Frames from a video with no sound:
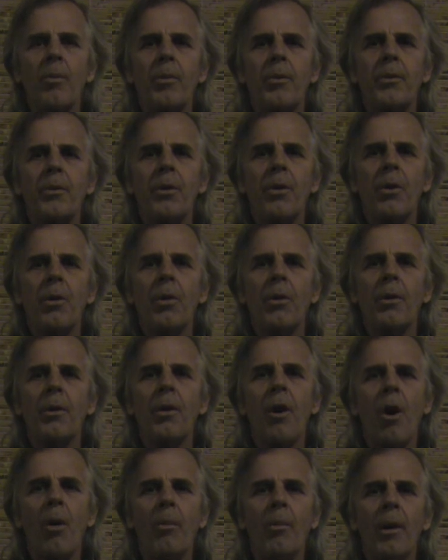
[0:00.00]
Patrol
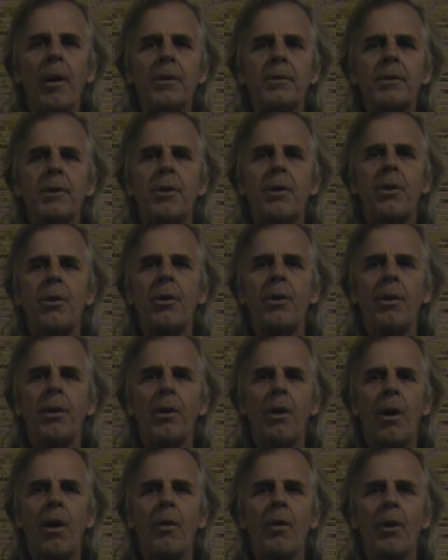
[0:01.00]
and Homeland
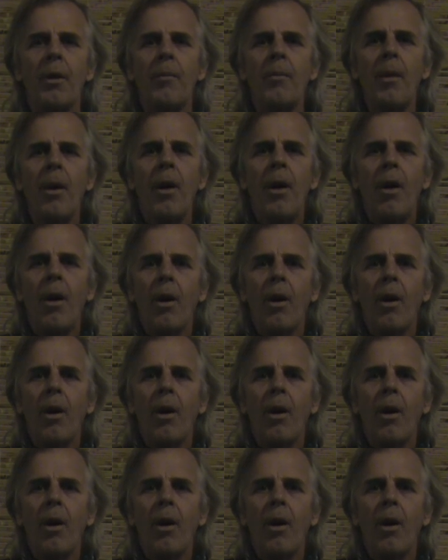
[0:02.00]
Security and all them,